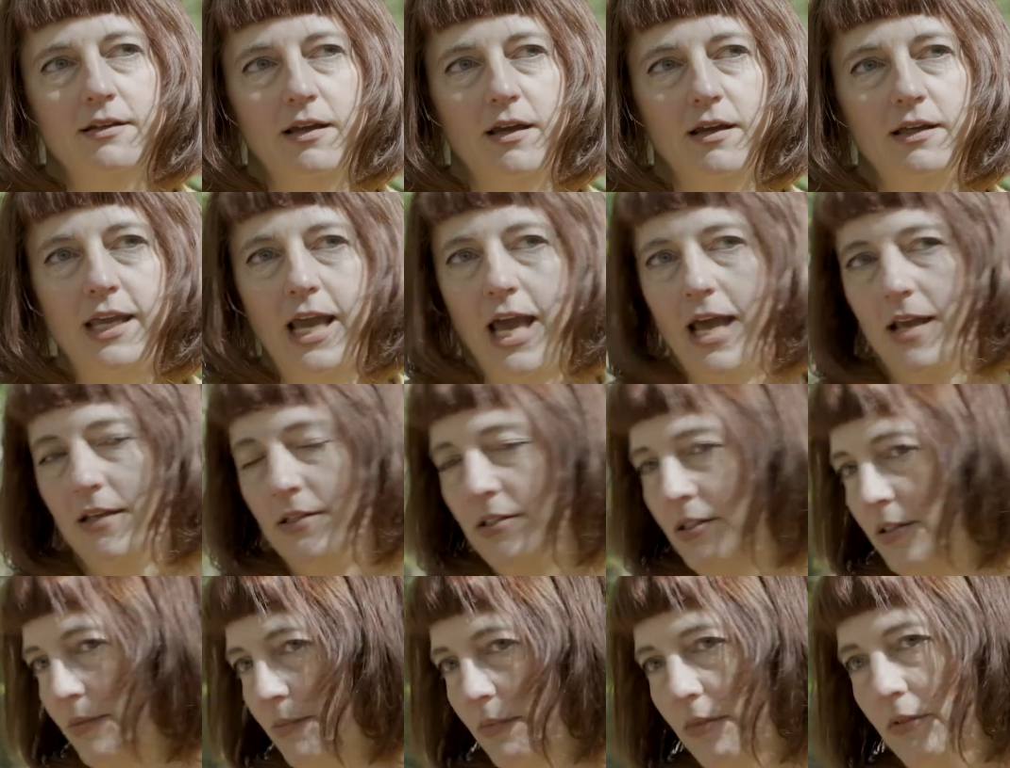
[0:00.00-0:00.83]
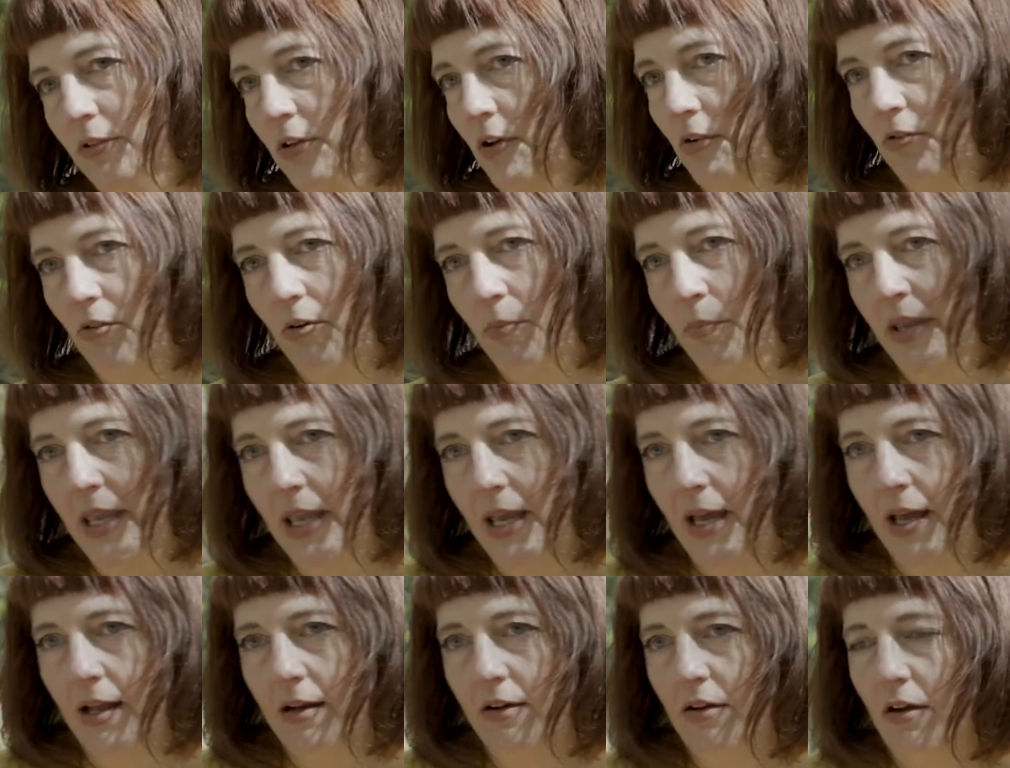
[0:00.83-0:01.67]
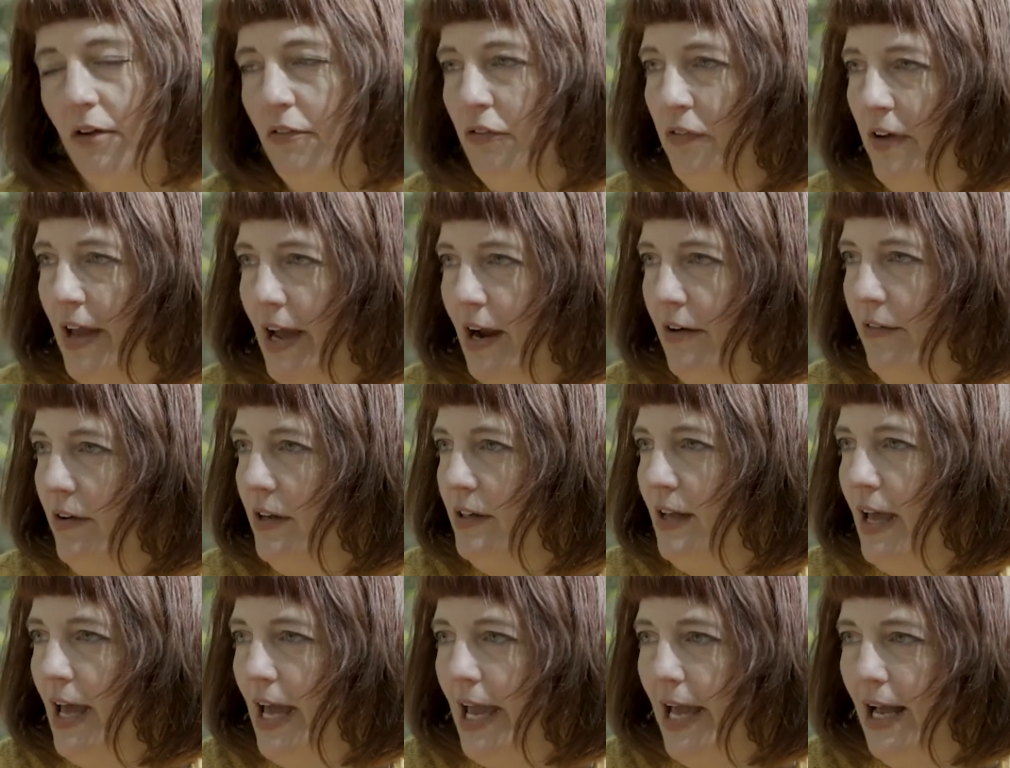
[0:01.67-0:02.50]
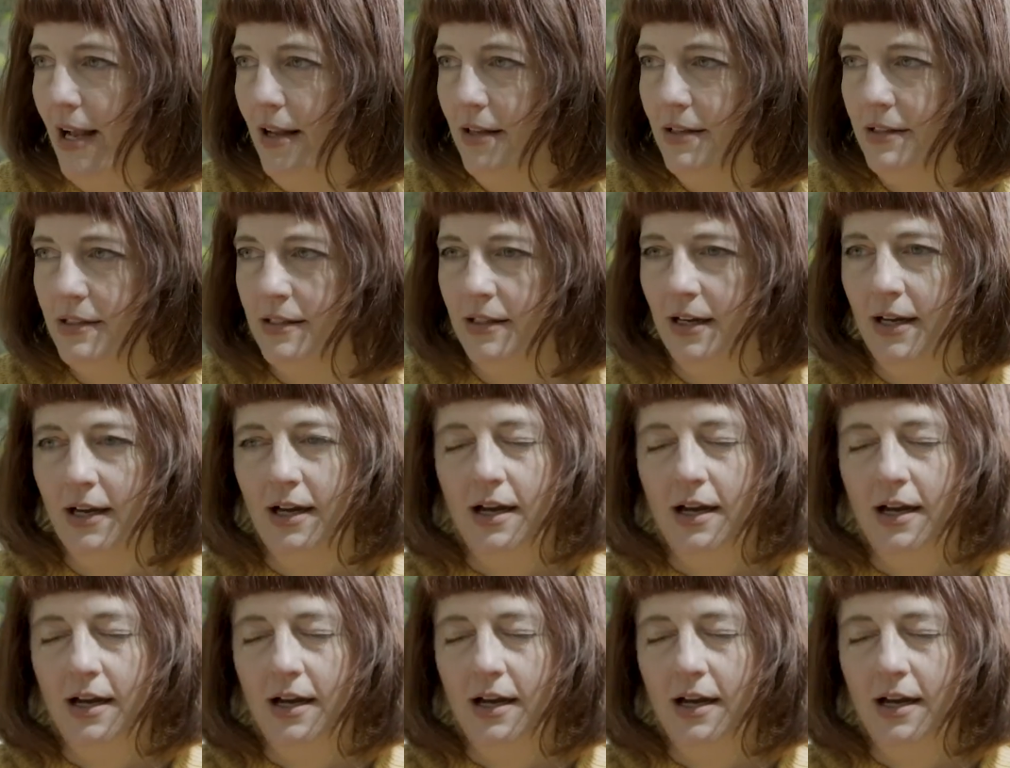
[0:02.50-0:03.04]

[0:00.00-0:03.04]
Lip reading: yes, European fairy tales.